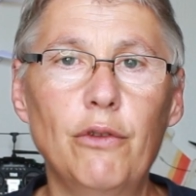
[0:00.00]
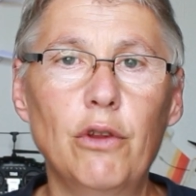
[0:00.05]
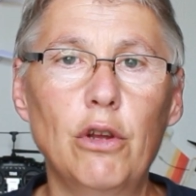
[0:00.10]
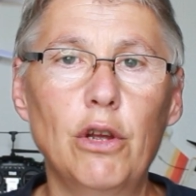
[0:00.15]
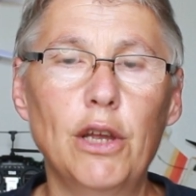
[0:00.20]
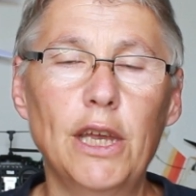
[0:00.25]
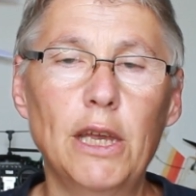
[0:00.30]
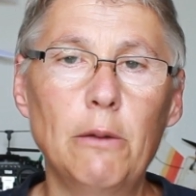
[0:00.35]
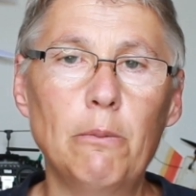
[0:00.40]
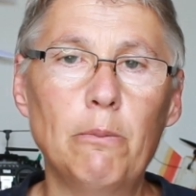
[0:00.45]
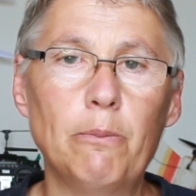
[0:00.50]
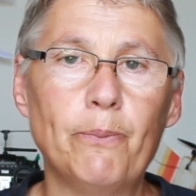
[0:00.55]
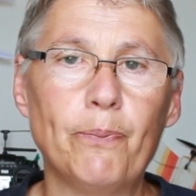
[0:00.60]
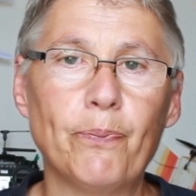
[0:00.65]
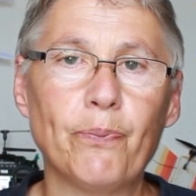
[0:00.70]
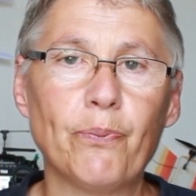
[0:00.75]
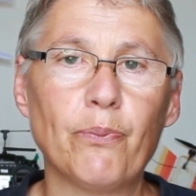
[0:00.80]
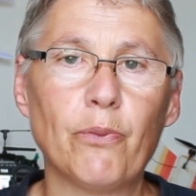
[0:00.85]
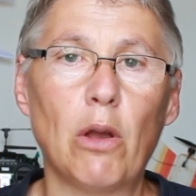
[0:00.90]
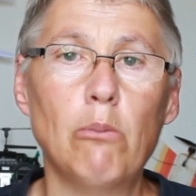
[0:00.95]
the
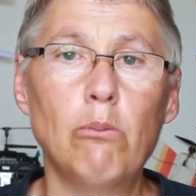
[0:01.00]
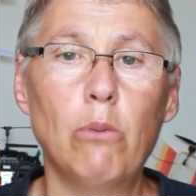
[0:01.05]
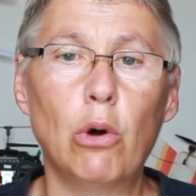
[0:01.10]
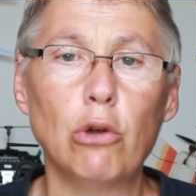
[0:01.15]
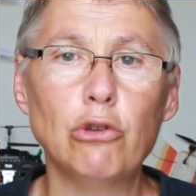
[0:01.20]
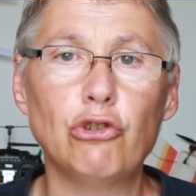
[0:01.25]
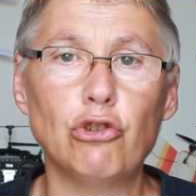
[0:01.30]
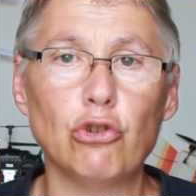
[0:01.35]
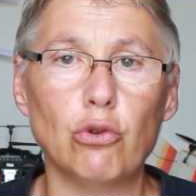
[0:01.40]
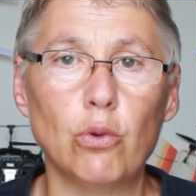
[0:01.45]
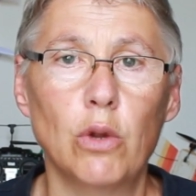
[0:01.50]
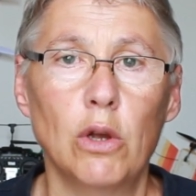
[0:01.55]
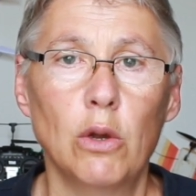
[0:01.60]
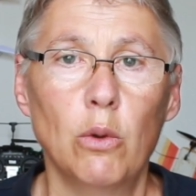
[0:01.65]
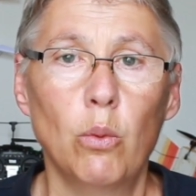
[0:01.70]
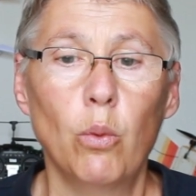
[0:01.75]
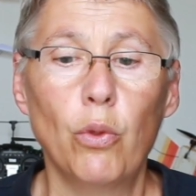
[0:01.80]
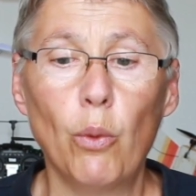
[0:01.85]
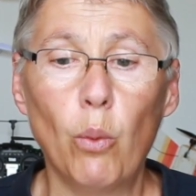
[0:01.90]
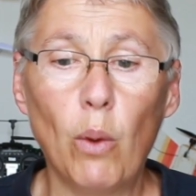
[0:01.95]
module
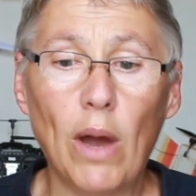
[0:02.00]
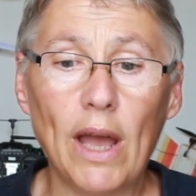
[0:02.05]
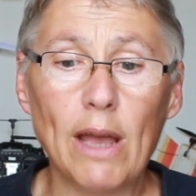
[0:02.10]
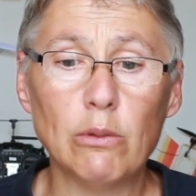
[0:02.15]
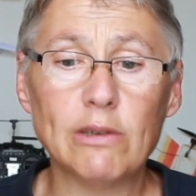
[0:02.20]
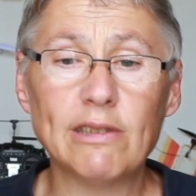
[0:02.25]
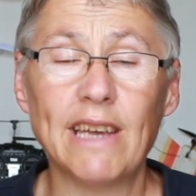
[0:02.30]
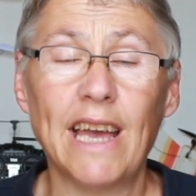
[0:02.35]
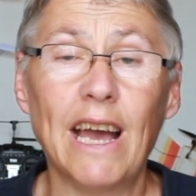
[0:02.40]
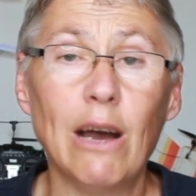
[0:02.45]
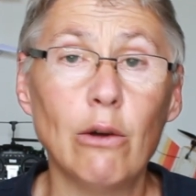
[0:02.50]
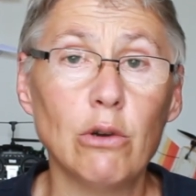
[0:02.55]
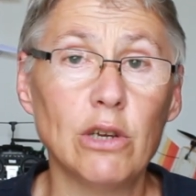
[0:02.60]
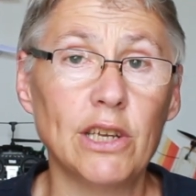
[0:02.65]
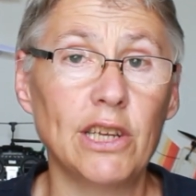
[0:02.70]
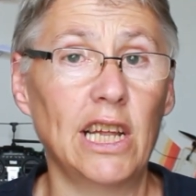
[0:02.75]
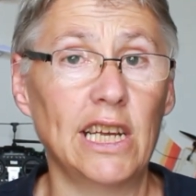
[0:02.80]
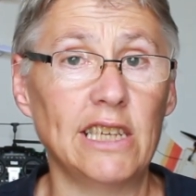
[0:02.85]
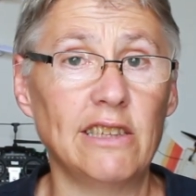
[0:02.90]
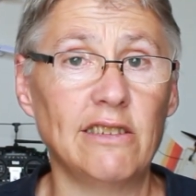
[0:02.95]
with the way it was
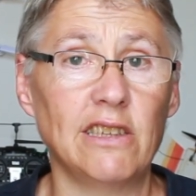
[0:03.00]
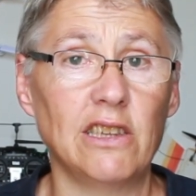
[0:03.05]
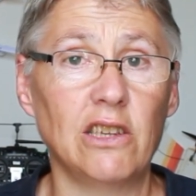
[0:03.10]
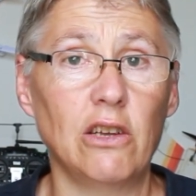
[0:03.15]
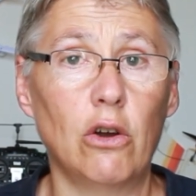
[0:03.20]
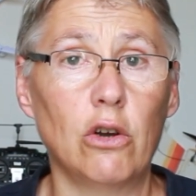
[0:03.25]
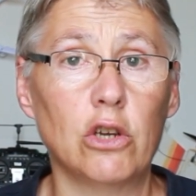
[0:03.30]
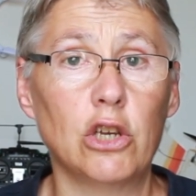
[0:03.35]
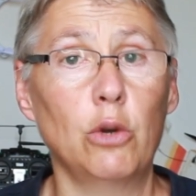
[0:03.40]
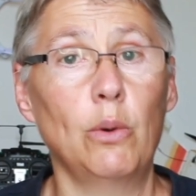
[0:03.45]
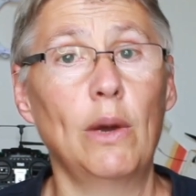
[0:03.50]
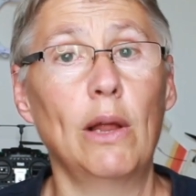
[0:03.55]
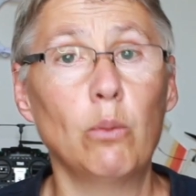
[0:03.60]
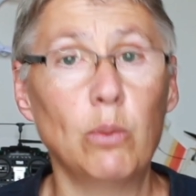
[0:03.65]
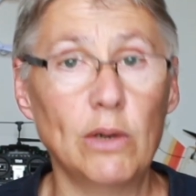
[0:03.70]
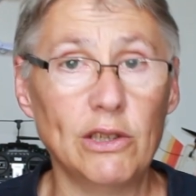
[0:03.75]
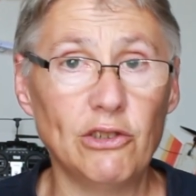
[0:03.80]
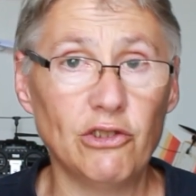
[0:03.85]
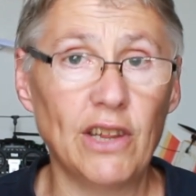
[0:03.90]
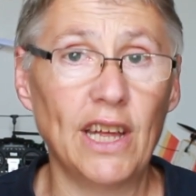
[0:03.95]
calculating the RQL,
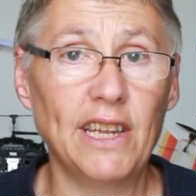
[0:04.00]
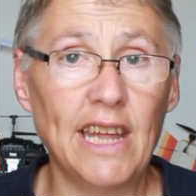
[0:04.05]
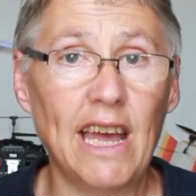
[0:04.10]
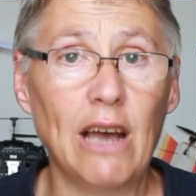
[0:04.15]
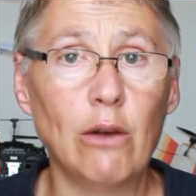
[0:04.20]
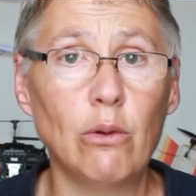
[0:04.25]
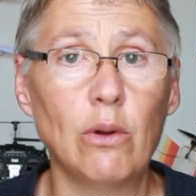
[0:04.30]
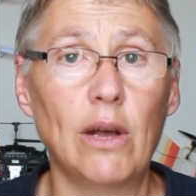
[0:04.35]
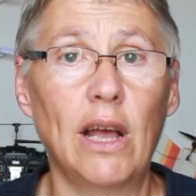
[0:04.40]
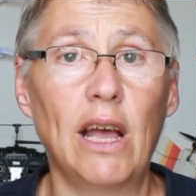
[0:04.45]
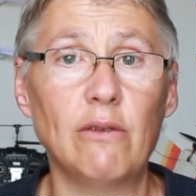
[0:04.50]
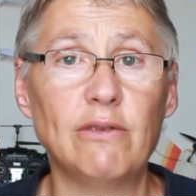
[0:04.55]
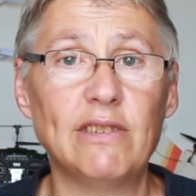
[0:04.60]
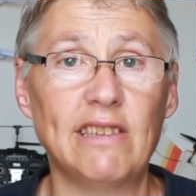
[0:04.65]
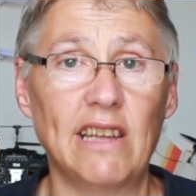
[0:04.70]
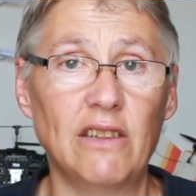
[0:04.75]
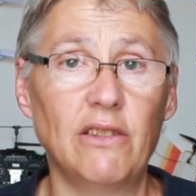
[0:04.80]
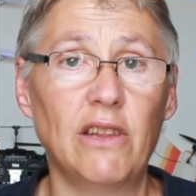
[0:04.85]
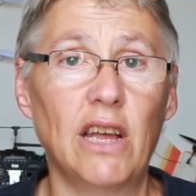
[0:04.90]
which they now have said